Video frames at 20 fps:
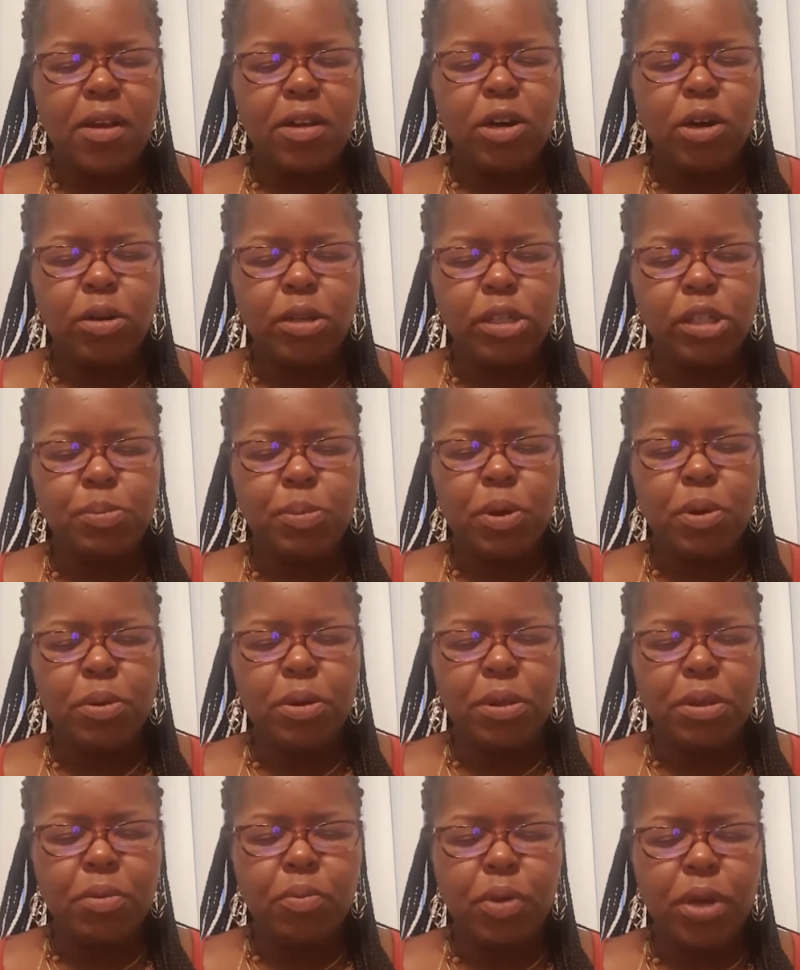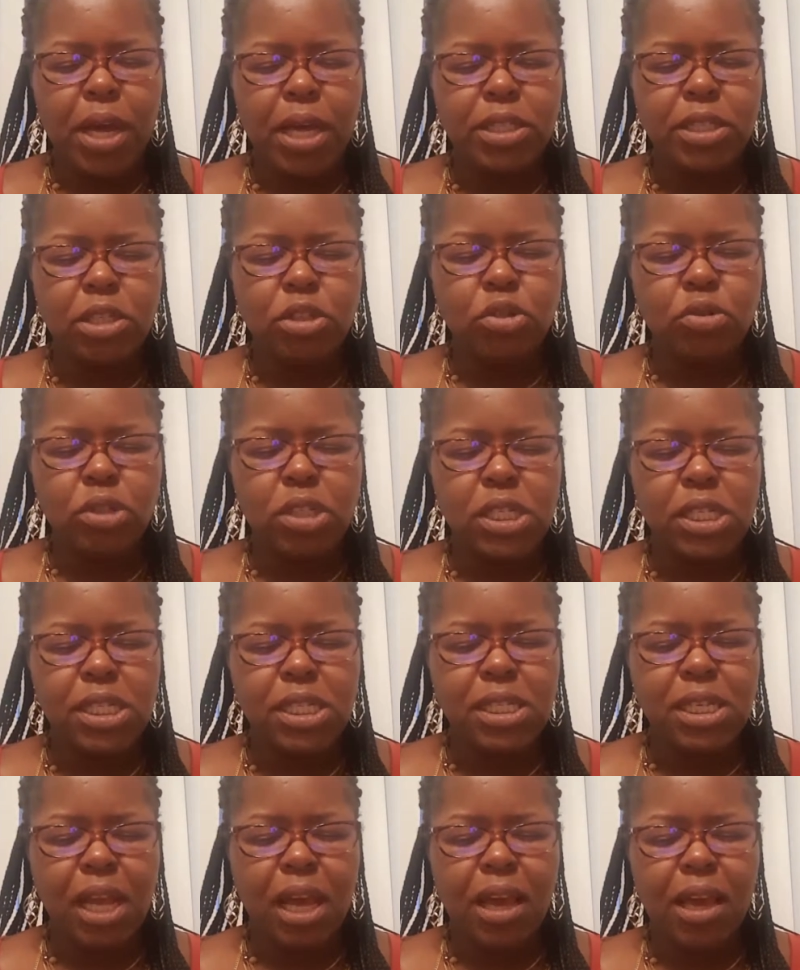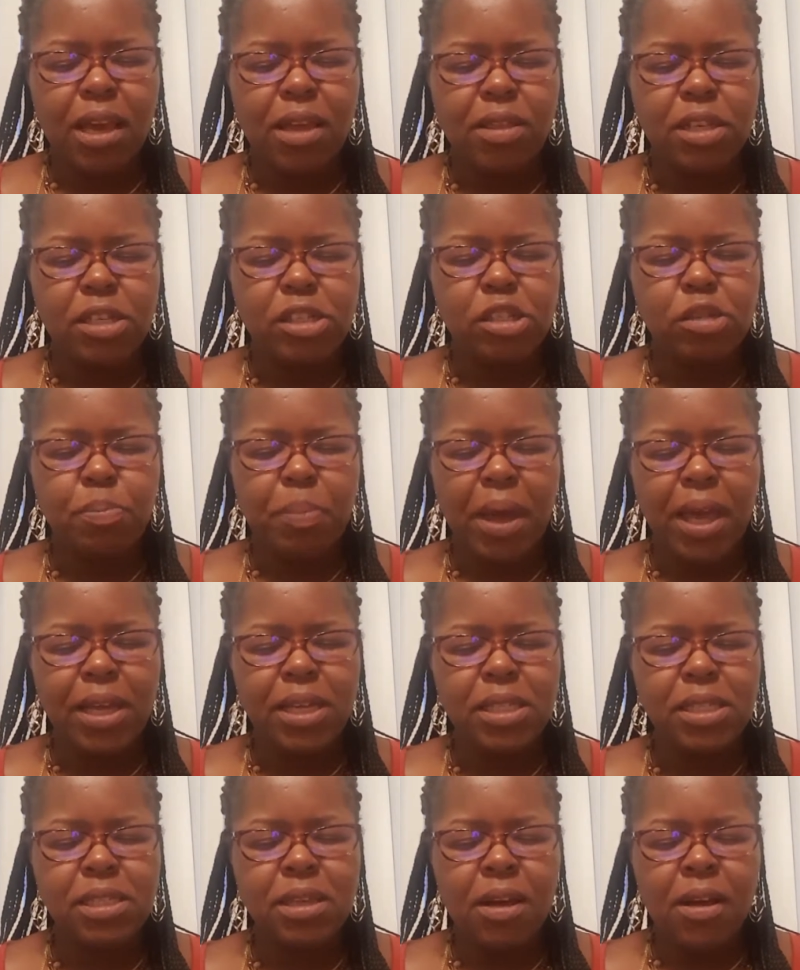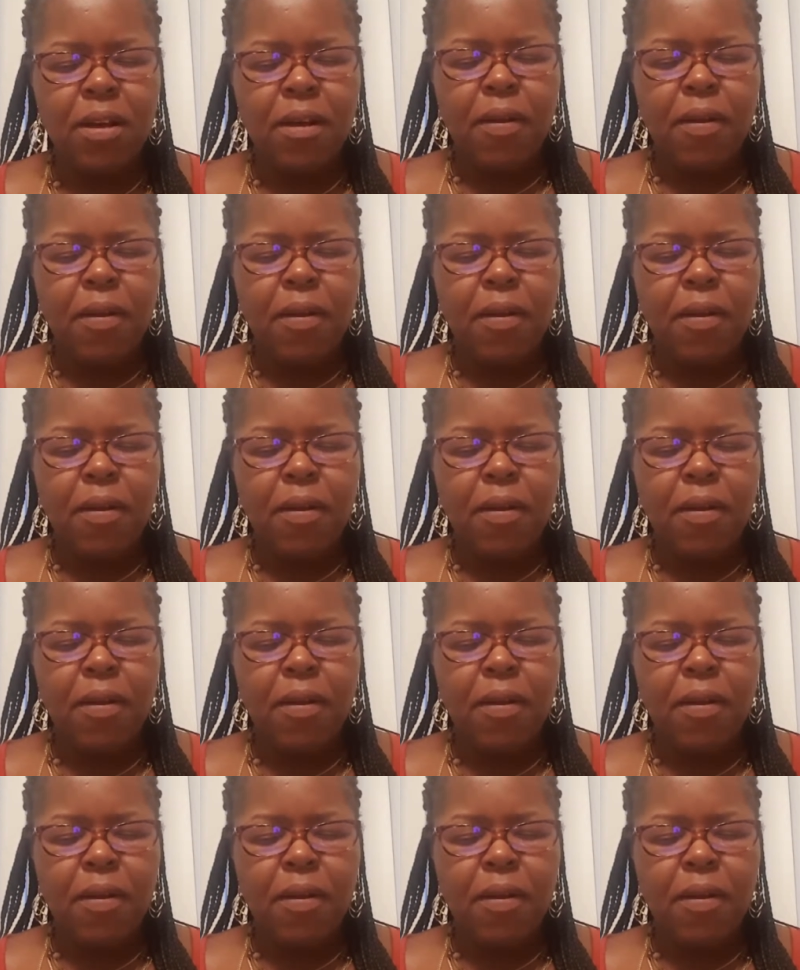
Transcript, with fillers: Holy Spirit, that we ask that you just stay in this space